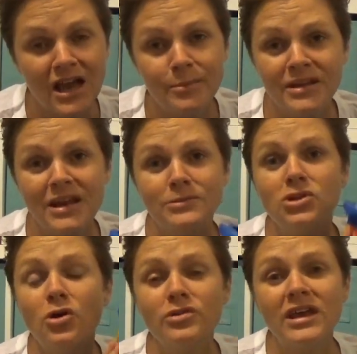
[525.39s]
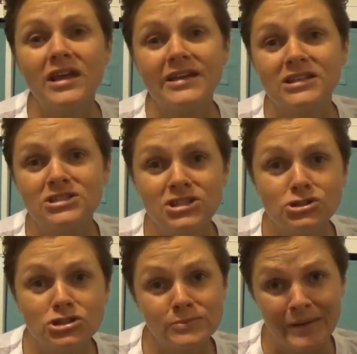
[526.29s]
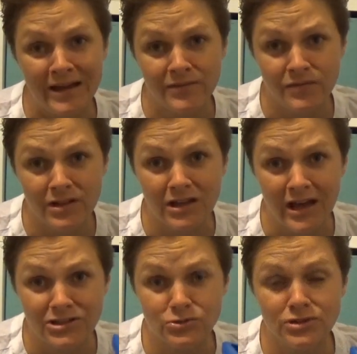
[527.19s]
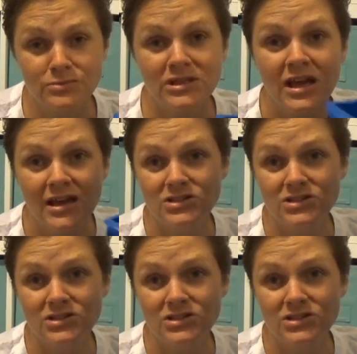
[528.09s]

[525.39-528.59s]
I mean, I know that like the teachers buy them for the classrooms